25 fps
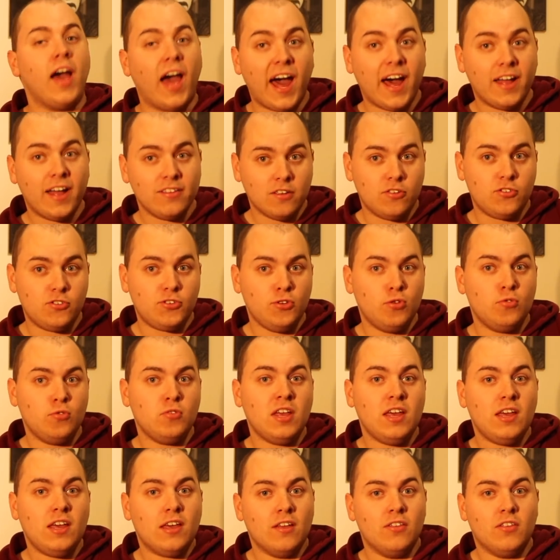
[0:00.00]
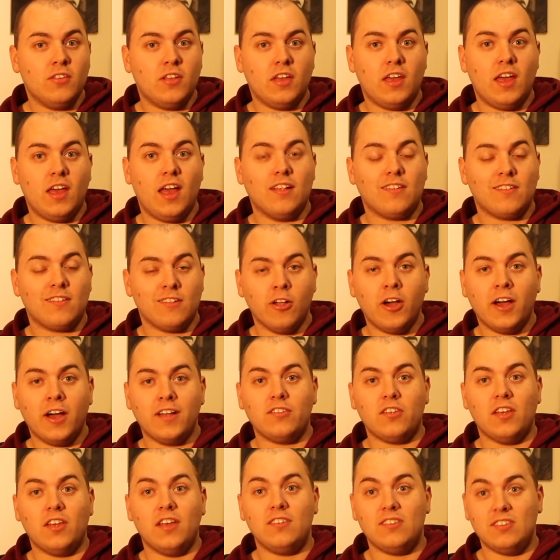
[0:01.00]
and it's unique in that its
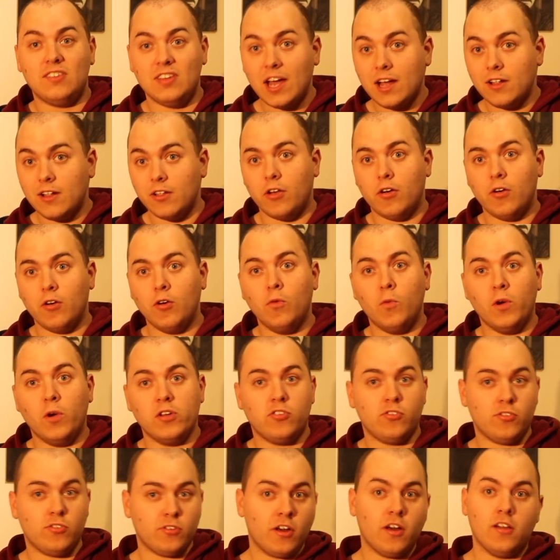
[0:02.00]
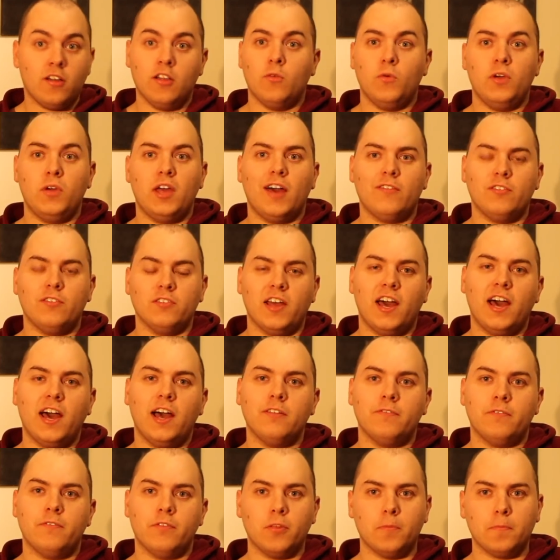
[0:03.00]
light is yellow, which is a colour we haven't
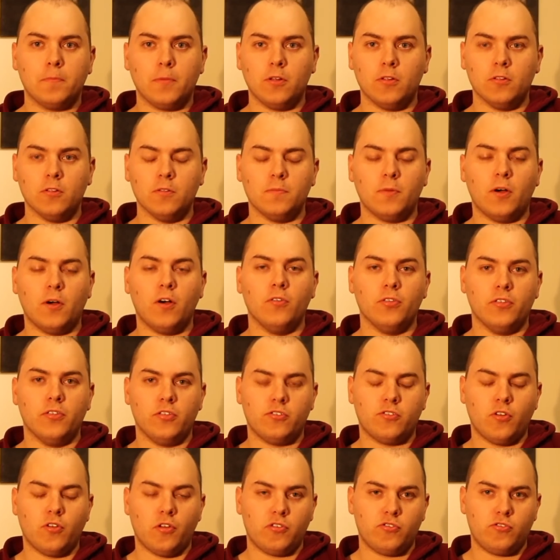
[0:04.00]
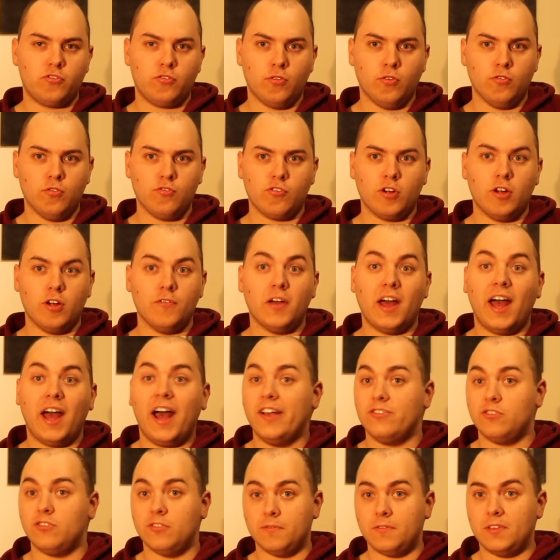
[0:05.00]
had for the bulb on the sonic screwdriver
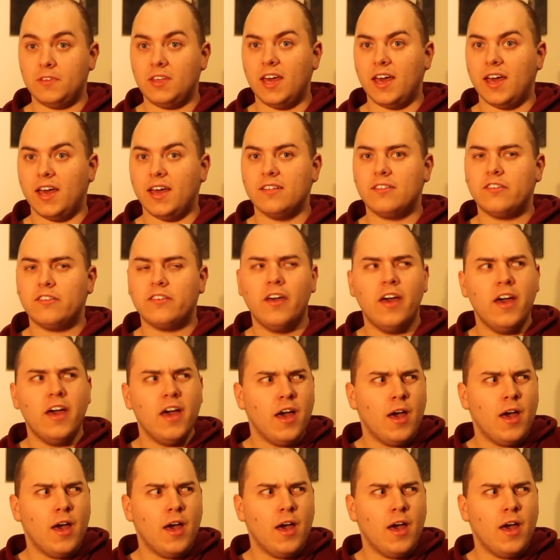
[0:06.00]
as of yet.